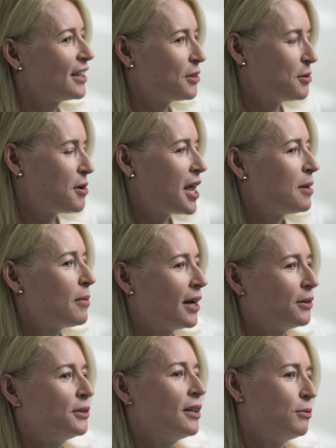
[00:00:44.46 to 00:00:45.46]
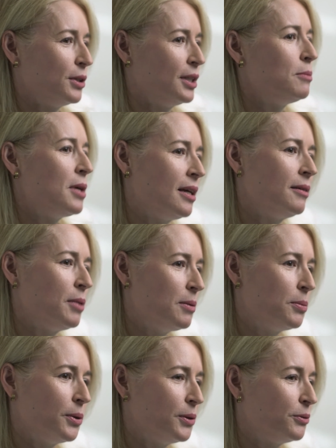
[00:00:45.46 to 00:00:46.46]
get their name out and really meet
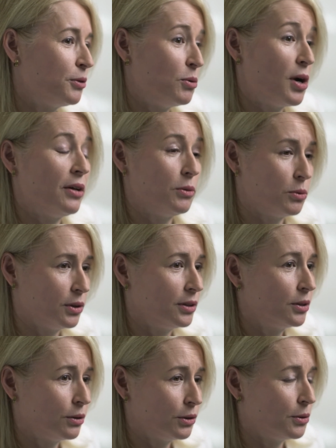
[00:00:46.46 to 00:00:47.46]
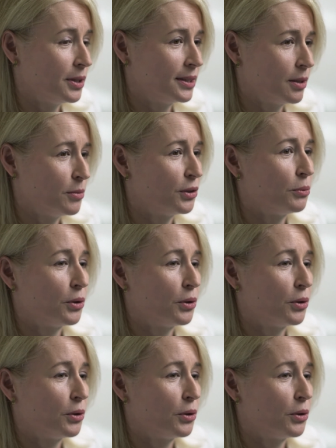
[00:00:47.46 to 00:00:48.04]
people from around the world who are doing similar